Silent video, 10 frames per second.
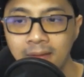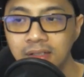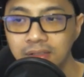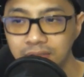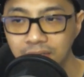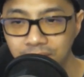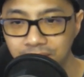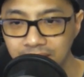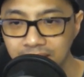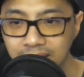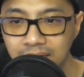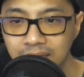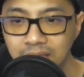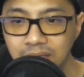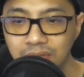Jeffrey,
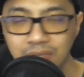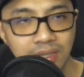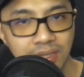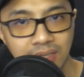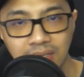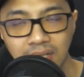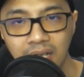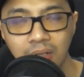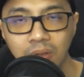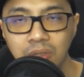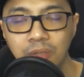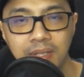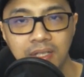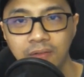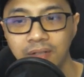Tristan, and also
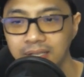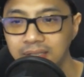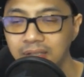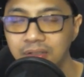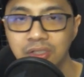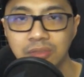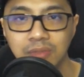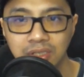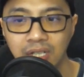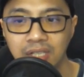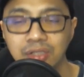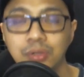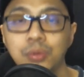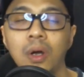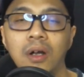myself. Like, thank you so much, guys.
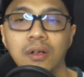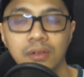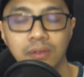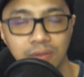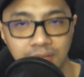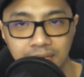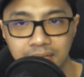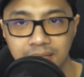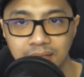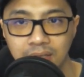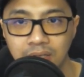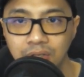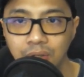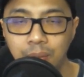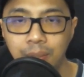You are great.
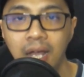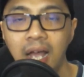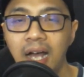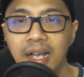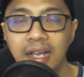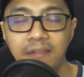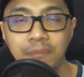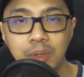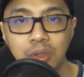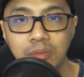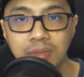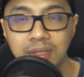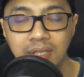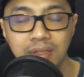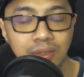So anyway, I have been Norman
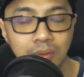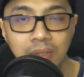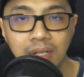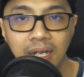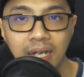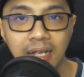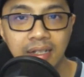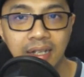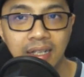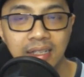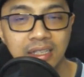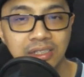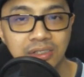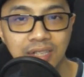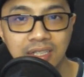Sanzo, and I'll
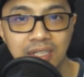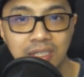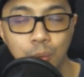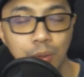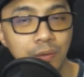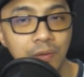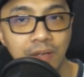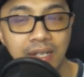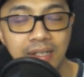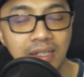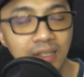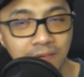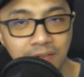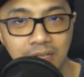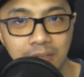catch you guys next week with another
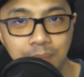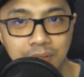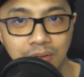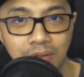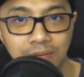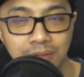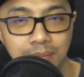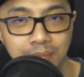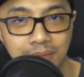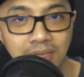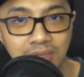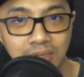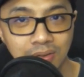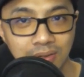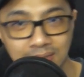fun episode of the MBS
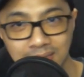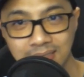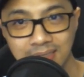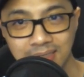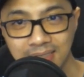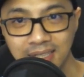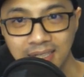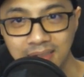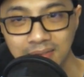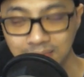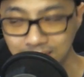Show. See ya!